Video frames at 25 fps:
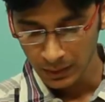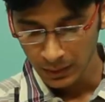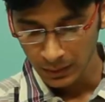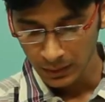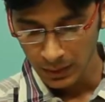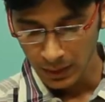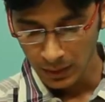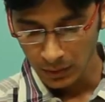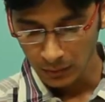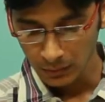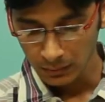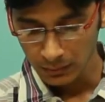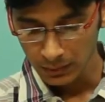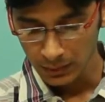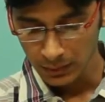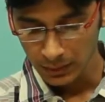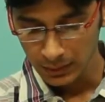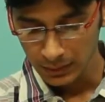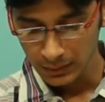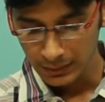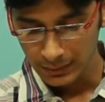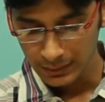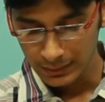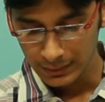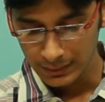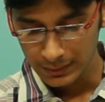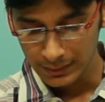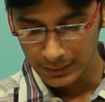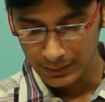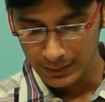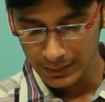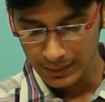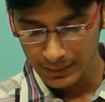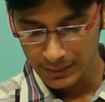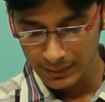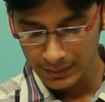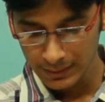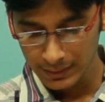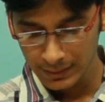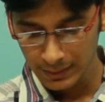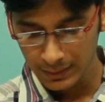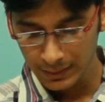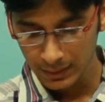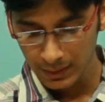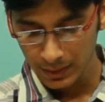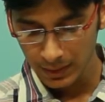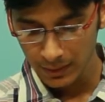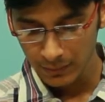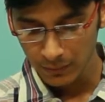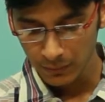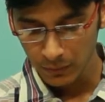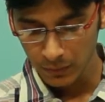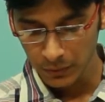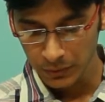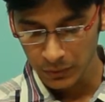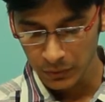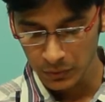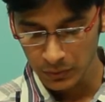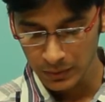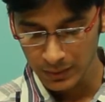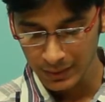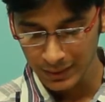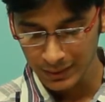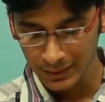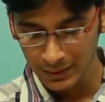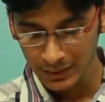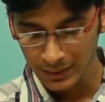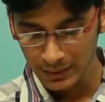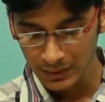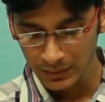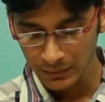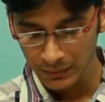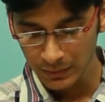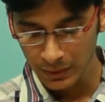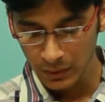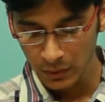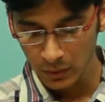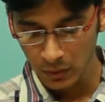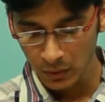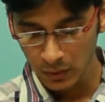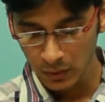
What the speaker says: Now this, for using this, we have